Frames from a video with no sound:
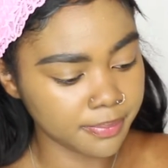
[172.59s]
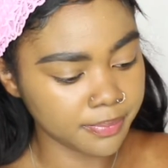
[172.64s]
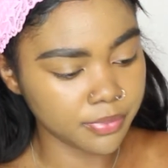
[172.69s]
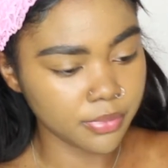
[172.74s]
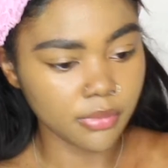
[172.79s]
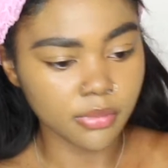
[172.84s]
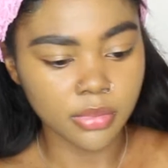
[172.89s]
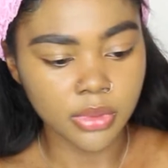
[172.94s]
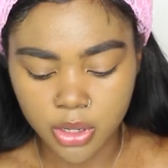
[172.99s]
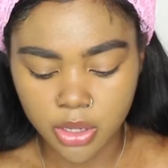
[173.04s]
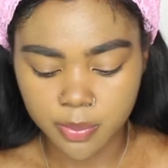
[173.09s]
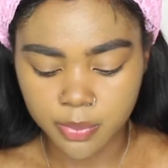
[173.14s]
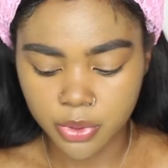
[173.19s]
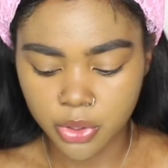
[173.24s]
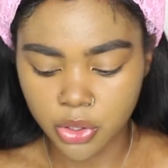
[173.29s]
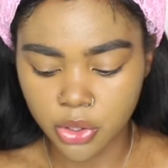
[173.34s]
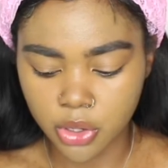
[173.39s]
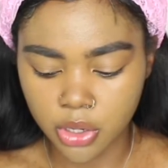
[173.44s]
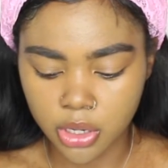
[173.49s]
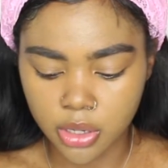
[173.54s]
I'm gonna
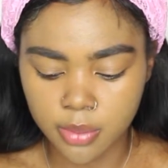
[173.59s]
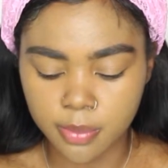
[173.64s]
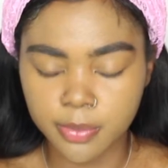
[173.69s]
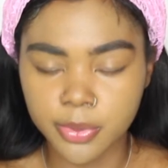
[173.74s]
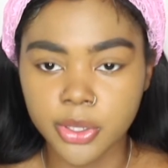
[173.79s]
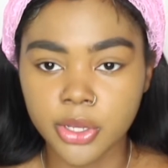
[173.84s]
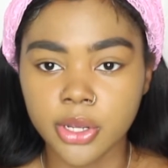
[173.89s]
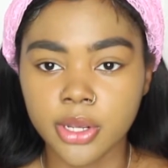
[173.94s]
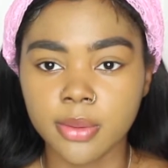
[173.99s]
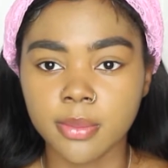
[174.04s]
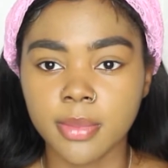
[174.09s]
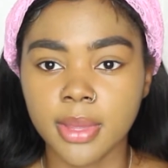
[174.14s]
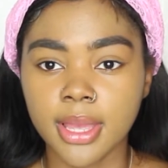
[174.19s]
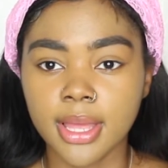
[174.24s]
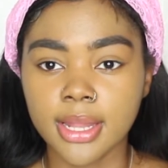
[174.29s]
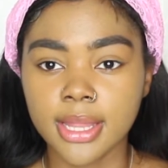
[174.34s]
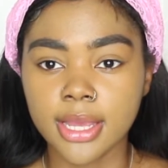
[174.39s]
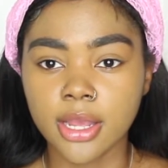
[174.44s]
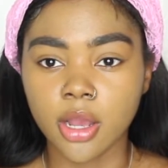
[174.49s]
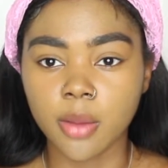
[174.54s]
put on
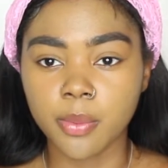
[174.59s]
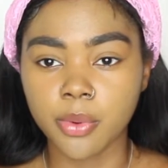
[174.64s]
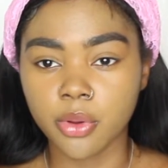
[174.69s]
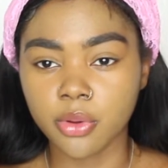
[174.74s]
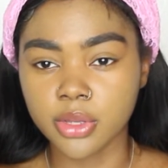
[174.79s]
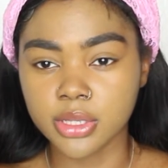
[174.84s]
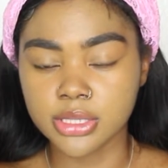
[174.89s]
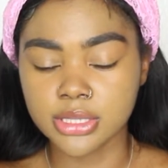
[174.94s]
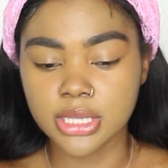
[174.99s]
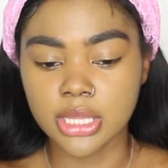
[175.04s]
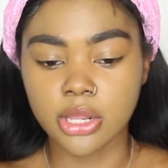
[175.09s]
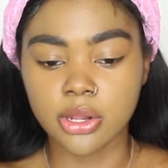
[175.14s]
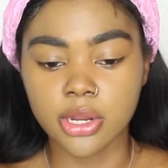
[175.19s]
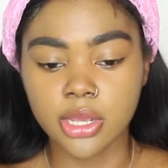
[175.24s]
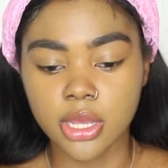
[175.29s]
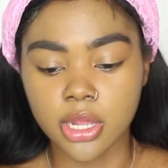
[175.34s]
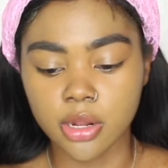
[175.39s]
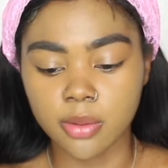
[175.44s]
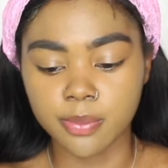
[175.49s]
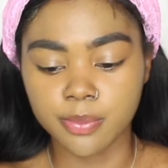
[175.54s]
my LA Girl Pro Concealer in
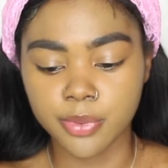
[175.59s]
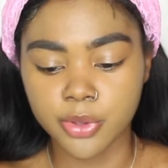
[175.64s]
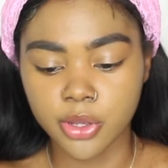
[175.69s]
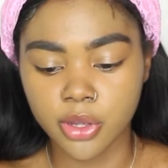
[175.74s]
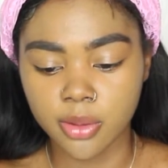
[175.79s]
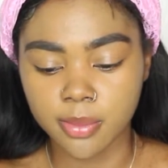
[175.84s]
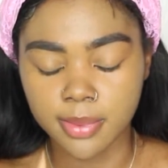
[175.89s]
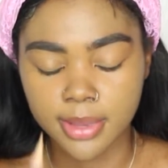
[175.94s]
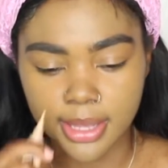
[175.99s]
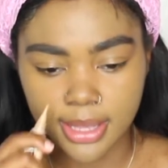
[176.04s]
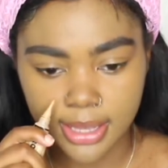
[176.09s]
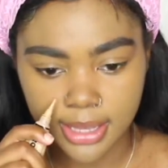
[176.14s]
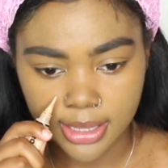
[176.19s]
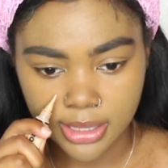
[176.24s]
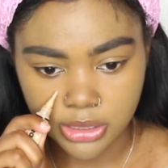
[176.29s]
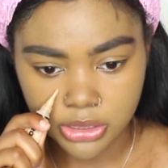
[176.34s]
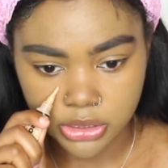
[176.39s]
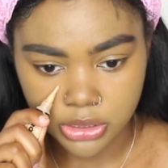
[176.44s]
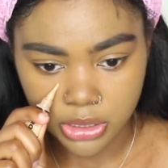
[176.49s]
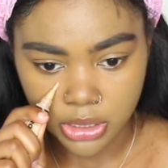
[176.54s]
the color Pure
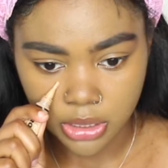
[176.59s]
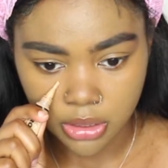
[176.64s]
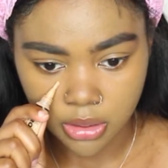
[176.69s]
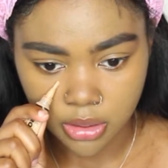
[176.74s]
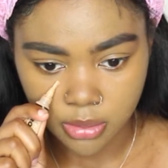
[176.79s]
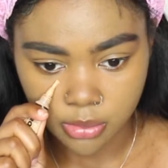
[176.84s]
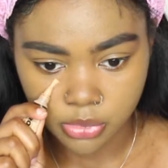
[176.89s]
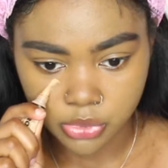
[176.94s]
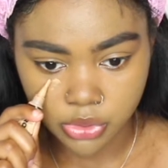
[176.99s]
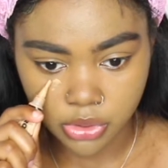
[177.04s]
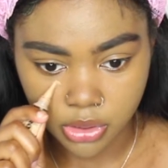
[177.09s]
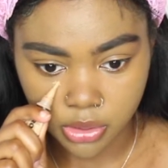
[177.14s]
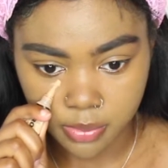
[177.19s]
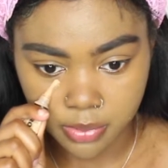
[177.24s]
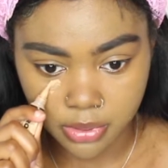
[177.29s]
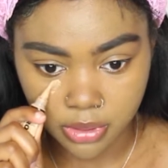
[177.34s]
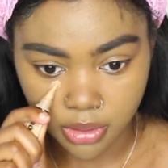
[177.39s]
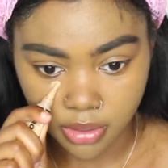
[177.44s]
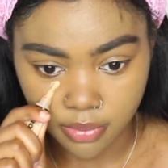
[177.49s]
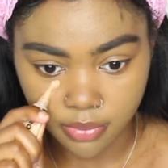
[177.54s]
Beige. I'm just gonna
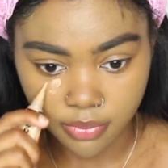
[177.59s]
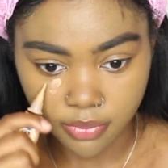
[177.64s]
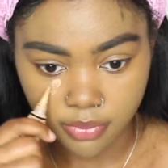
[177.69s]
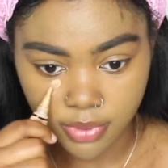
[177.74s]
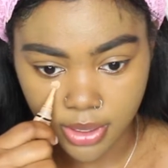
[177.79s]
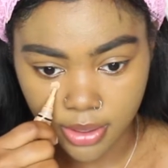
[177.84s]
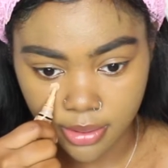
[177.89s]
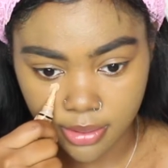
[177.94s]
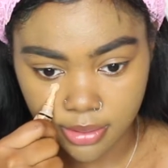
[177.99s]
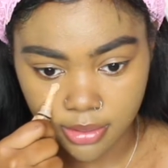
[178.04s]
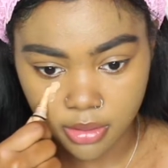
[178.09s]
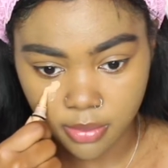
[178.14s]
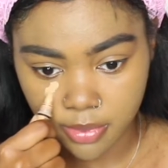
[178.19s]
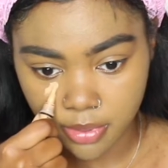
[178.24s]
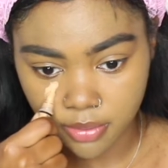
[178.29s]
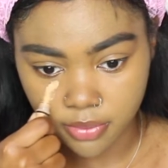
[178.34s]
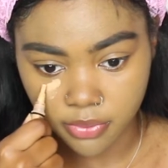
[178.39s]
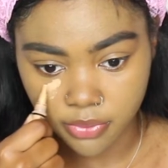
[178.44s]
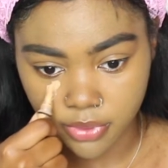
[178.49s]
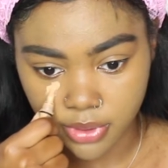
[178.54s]
put a very little
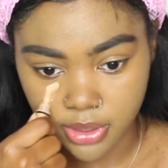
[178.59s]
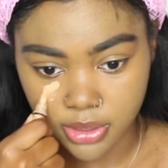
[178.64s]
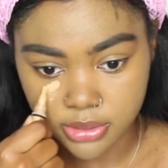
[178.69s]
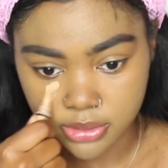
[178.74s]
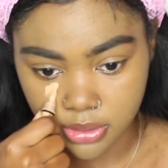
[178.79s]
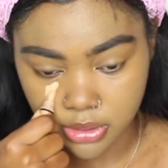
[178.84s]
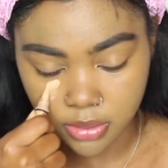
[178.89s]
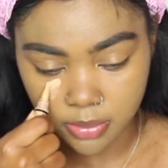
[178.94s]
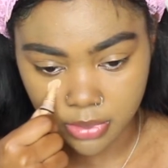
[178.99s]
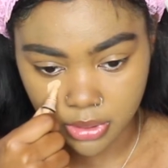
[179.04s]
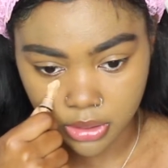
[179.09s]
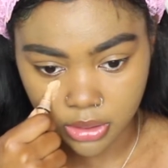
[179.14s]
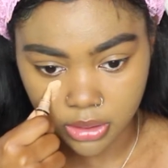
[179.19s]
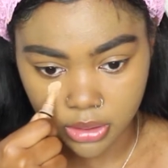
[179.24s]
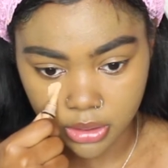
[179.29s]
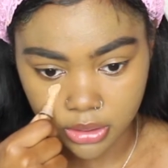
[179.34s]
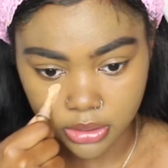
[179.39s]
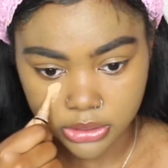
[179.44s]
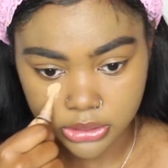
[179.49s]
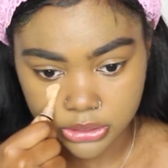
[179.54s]
bit of this under my
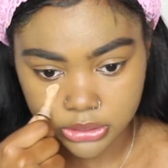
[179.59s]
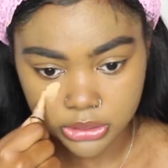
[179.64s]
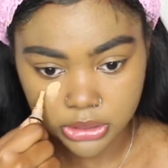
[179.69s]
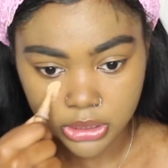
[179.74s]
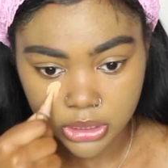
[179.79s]
eyes.